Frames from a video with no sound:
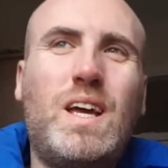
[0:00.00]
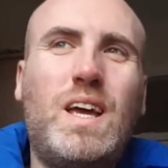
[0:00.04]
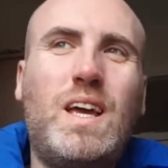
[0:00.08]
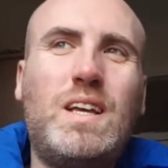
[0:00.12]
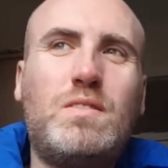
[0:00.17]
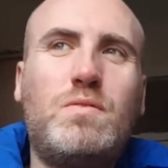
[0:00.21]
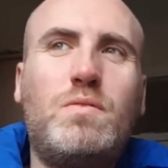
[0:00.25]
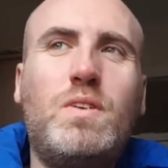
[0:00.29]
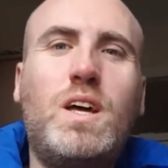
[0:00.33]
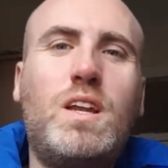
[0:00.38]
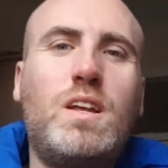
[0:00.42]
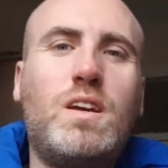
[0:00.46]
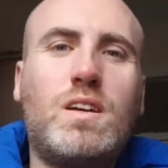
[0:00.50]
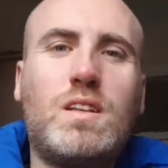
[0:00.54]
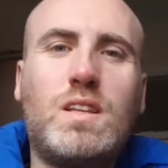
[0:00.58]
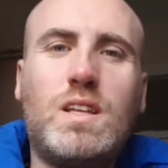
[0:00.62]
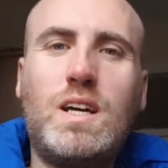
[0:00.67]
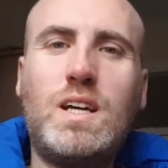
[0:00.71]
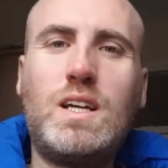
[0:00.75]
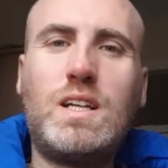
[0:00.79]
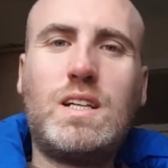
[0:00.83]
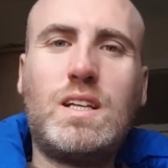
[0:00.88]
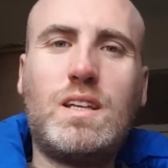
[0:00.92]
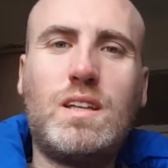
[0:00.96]
It's very
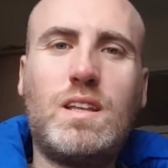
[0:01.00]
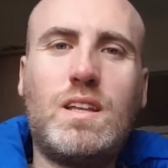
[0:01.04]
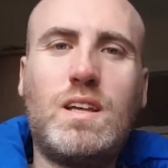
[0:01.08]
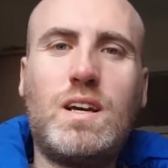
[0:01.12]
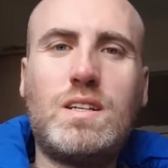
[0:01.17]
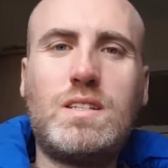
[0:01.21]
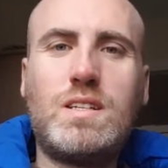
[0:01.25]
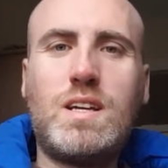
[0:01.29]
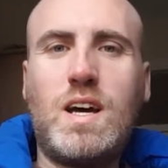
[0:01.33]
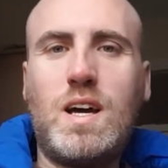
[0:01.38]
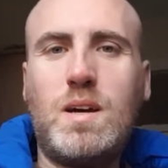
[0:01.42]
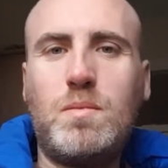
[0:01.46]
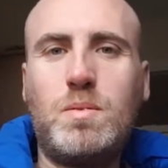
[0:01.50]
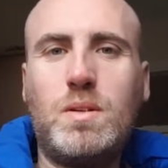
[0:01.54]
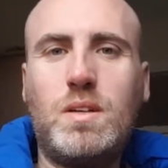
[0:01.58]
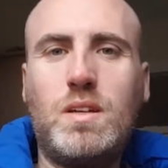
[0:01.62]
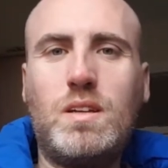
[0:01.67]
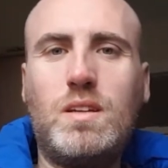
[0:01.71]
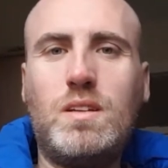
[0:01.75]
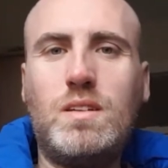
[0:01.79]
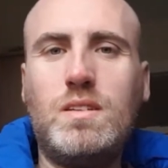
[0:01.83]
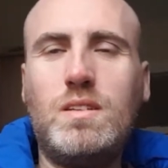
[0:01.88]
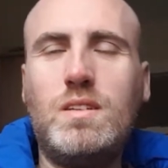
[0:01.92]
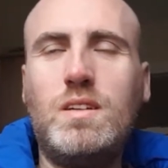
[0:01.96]
unlikely that that's happening.